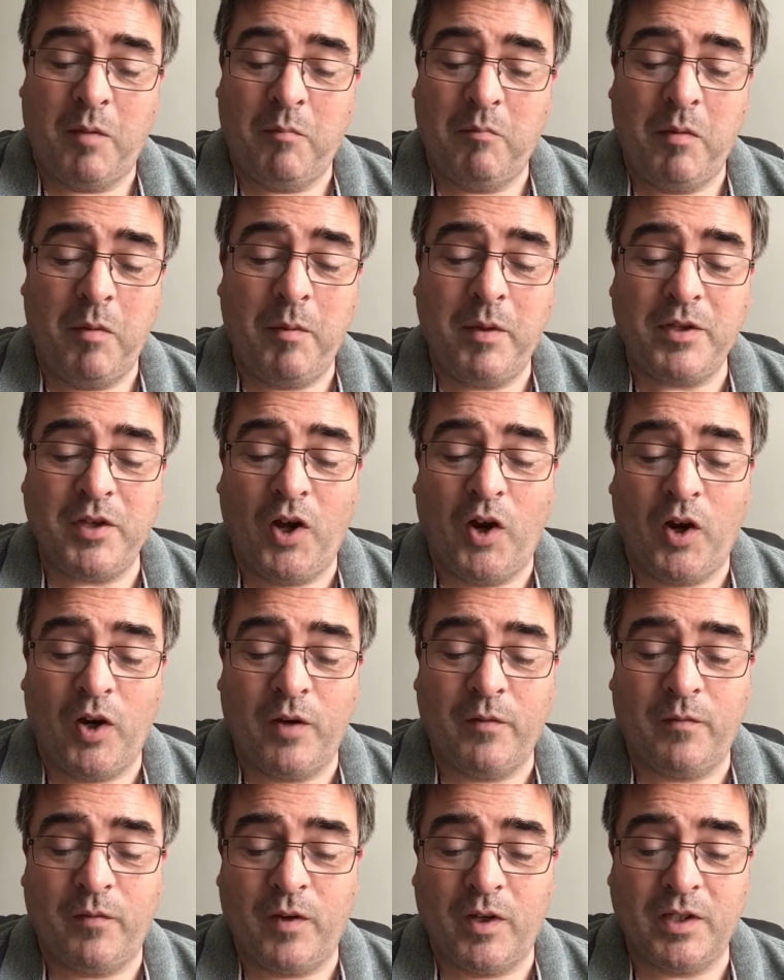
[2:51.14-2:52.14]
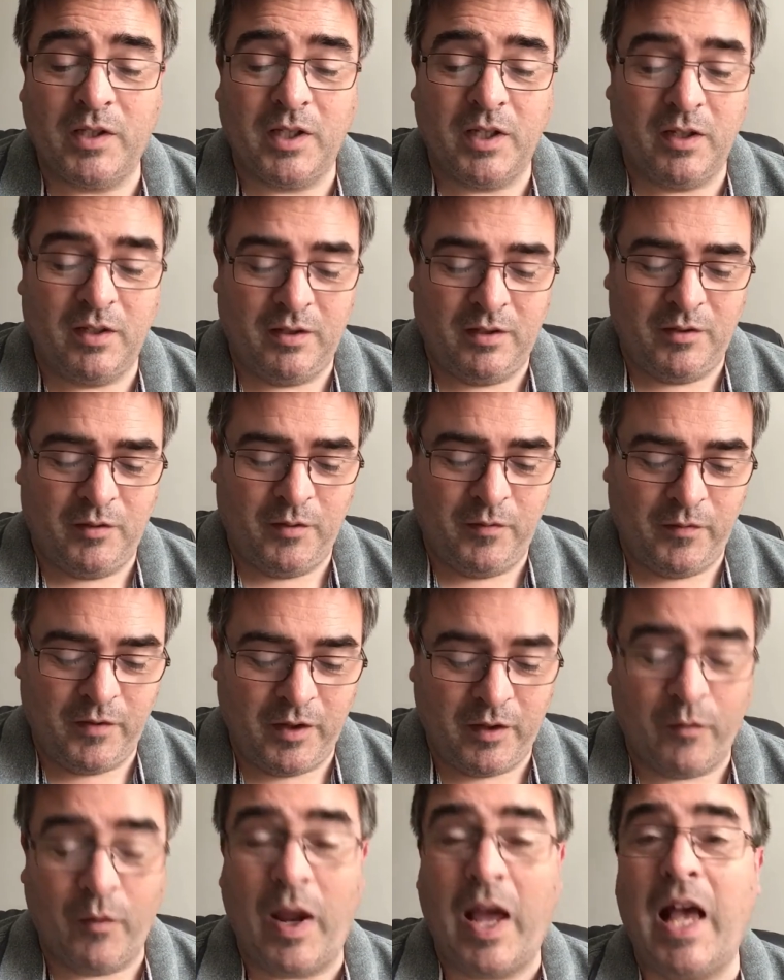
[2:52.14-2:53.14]
Maybe it's hard for us to sort of to
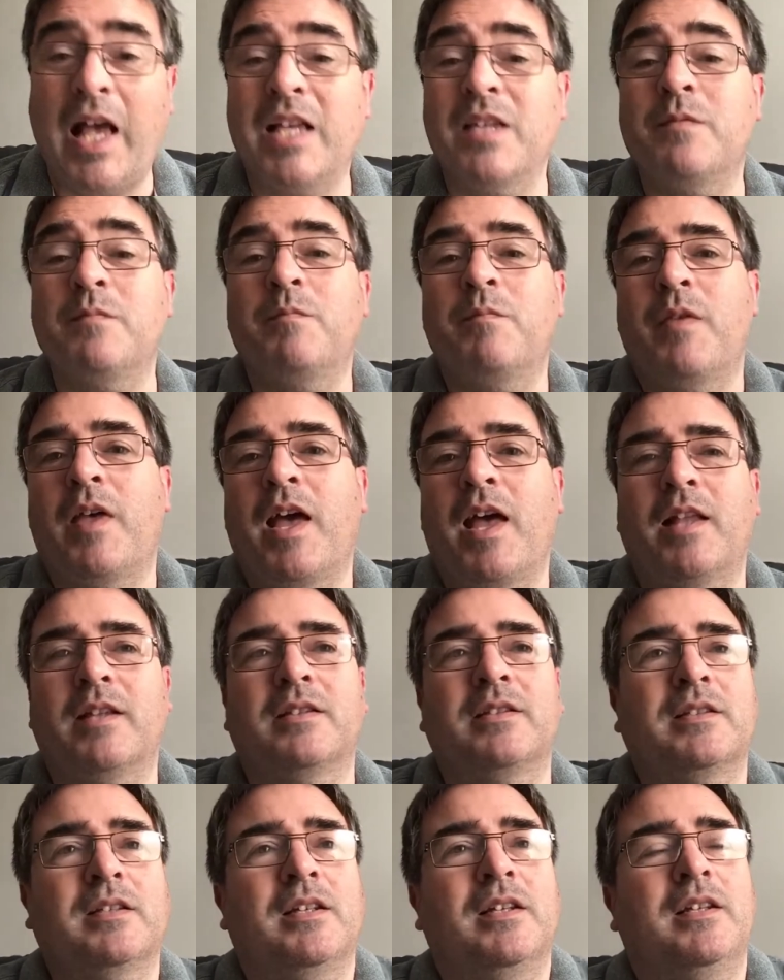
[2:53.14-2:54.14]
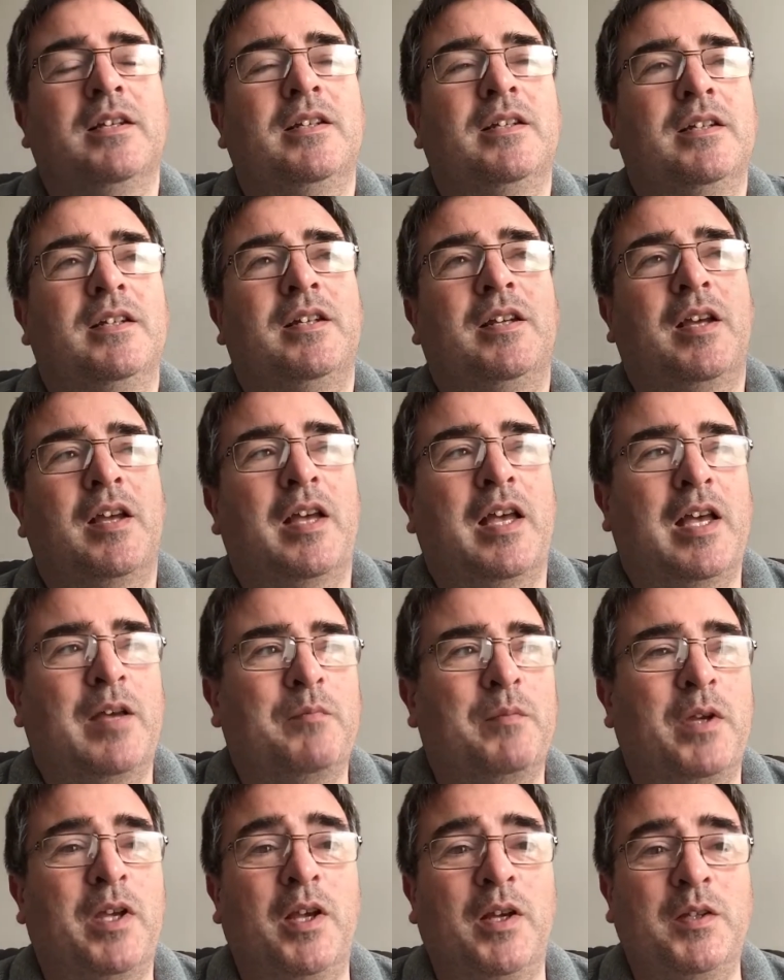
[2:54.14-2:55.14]
grasp that.
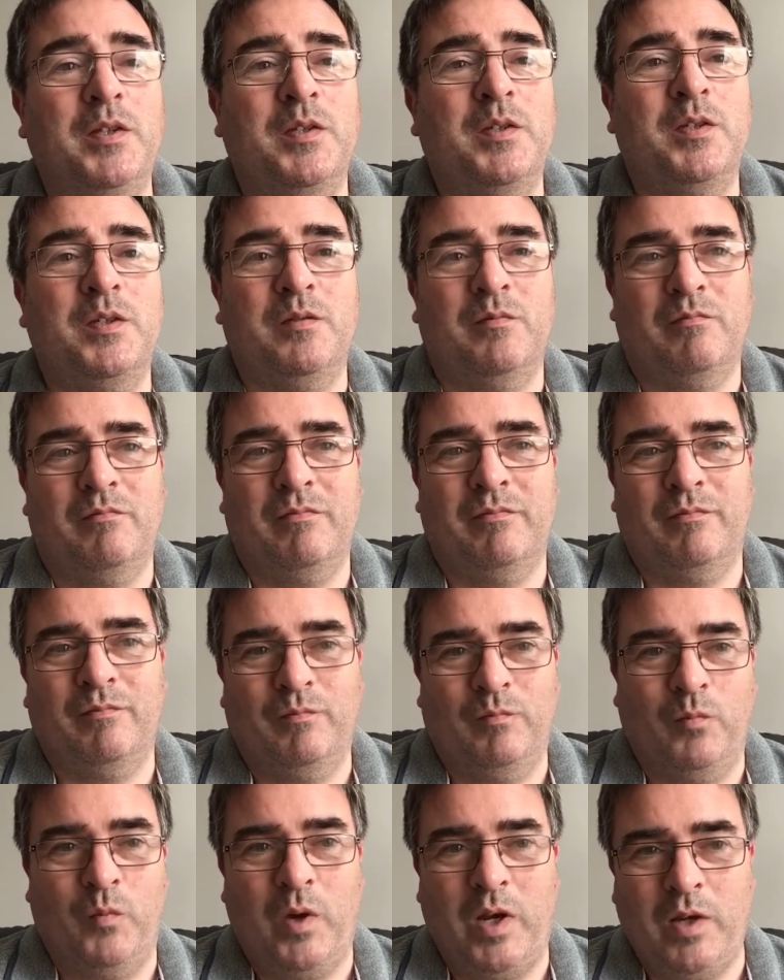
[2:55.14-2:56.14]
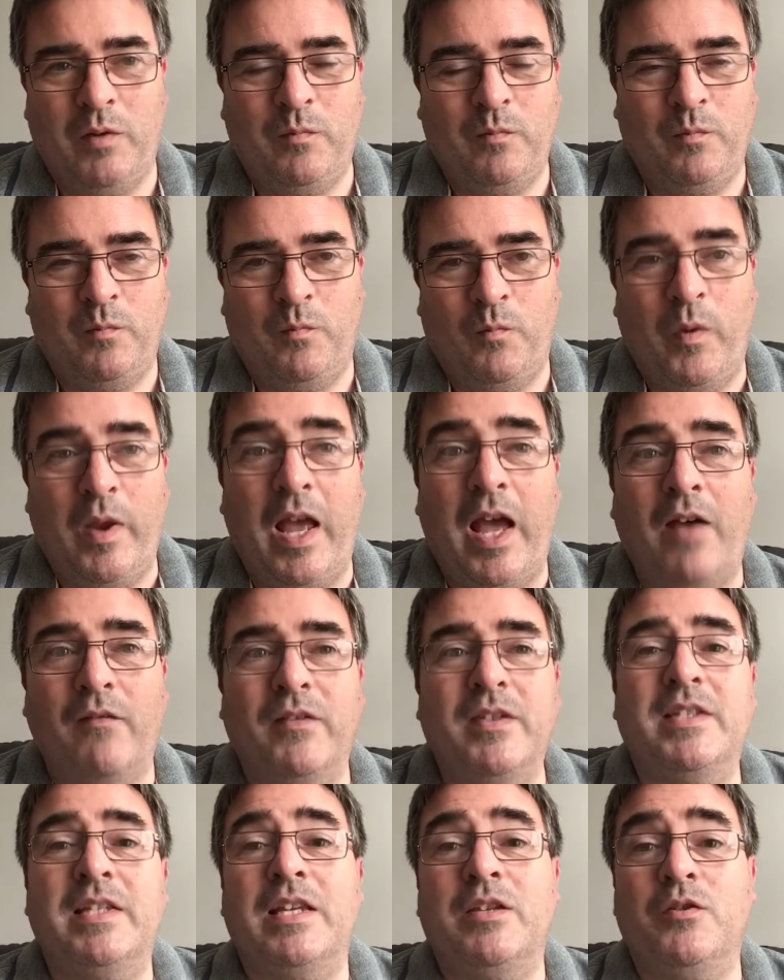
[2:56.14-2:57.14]
Because we
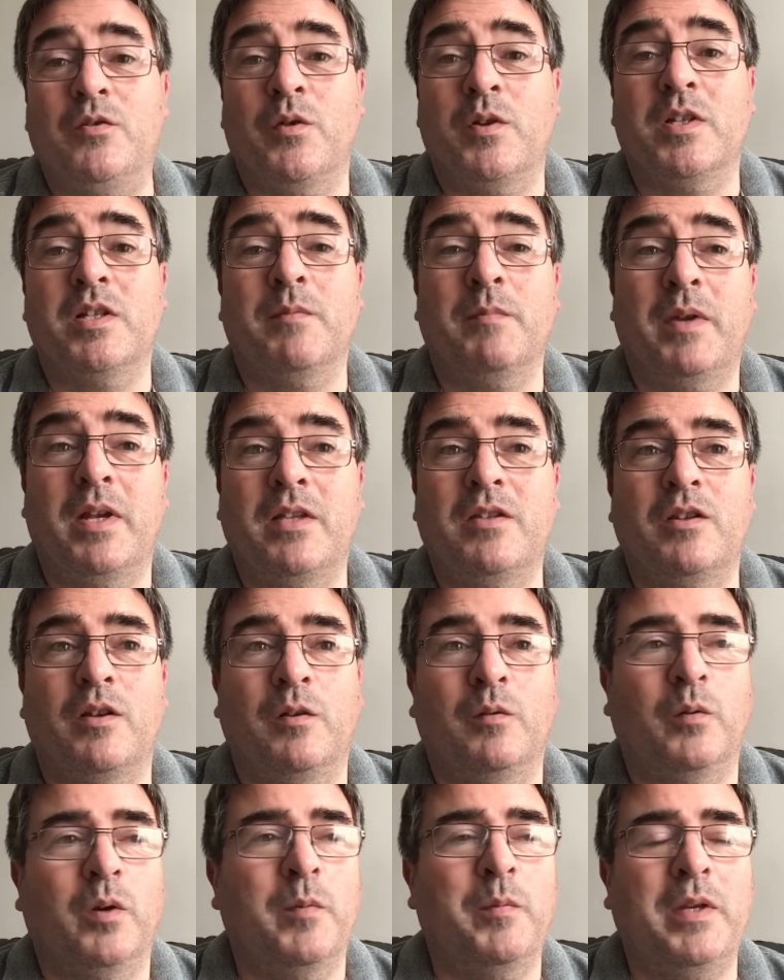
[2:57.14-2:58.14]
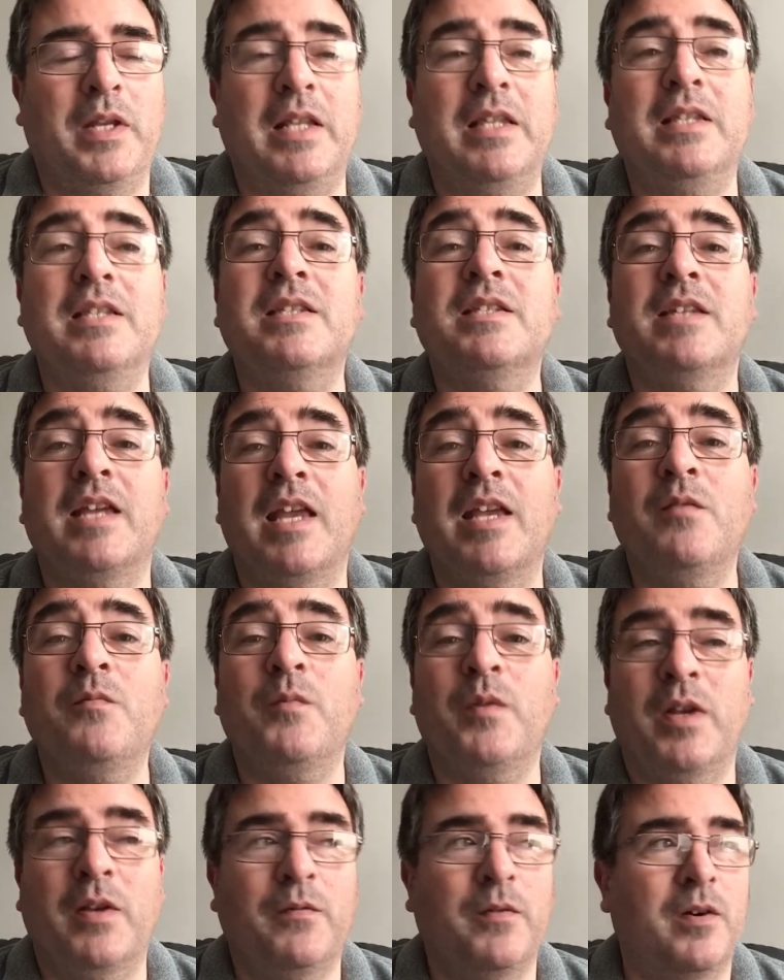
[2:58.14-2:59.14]
haven't seen Jerusalem in its glory. We didn't see it
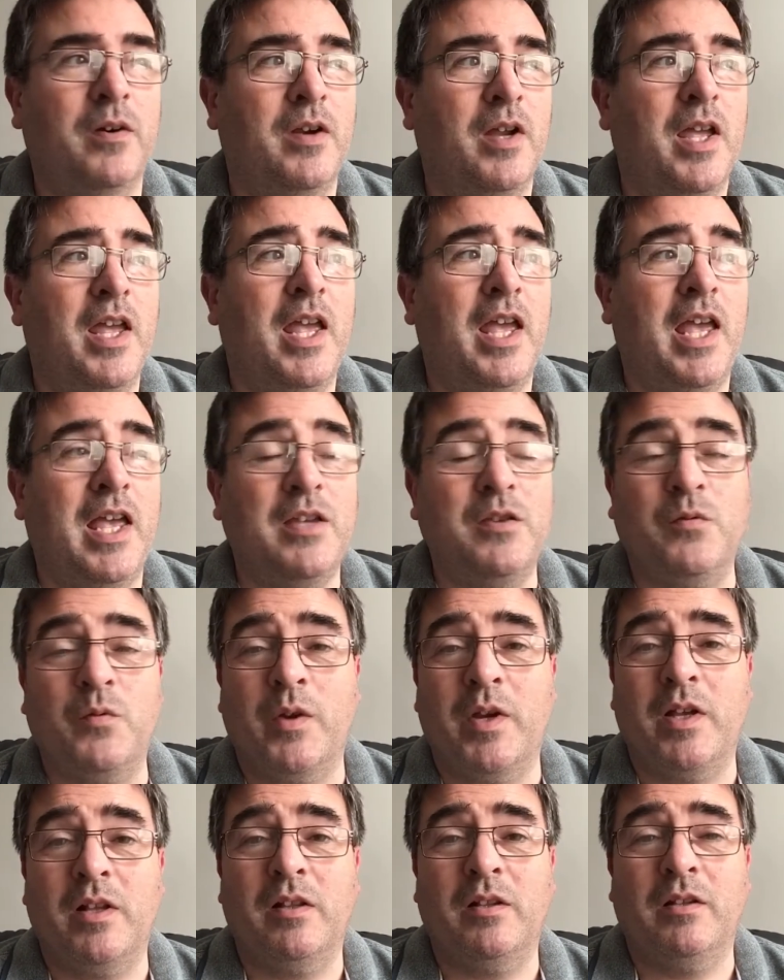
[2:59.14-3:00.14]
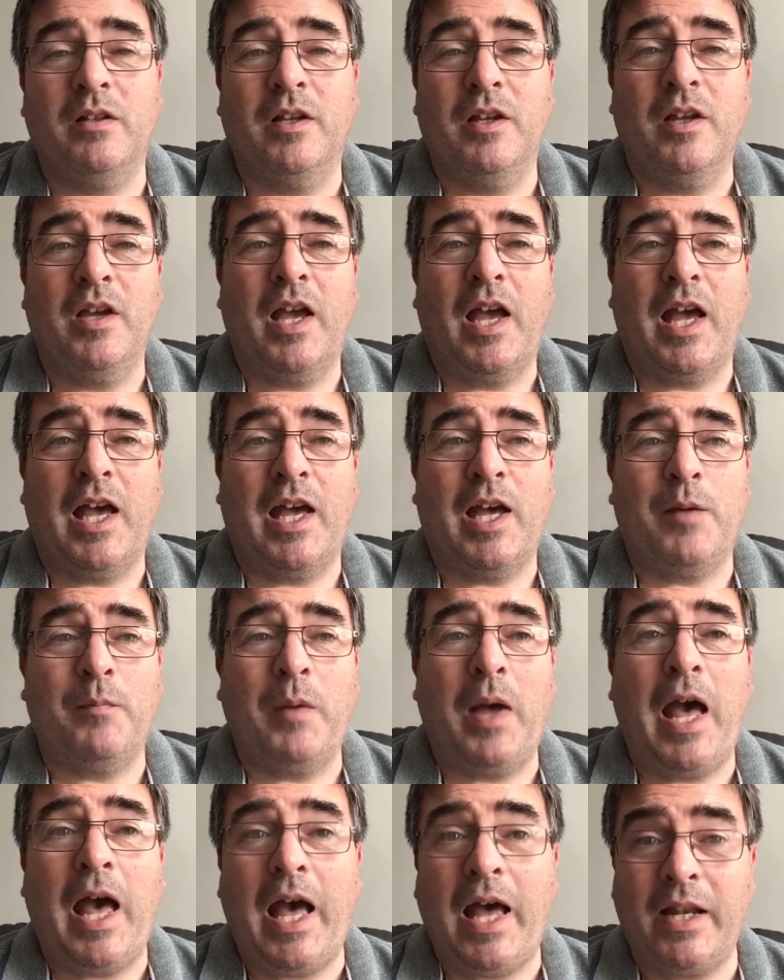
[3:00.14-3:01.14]
whenever Israel
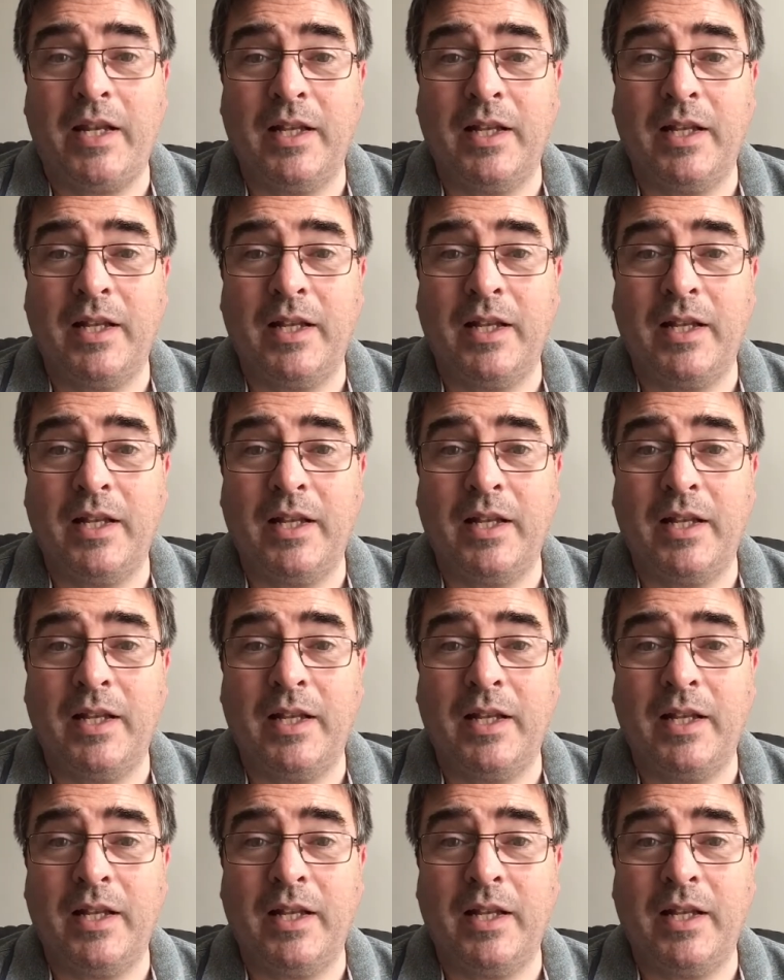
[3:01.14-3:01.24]
had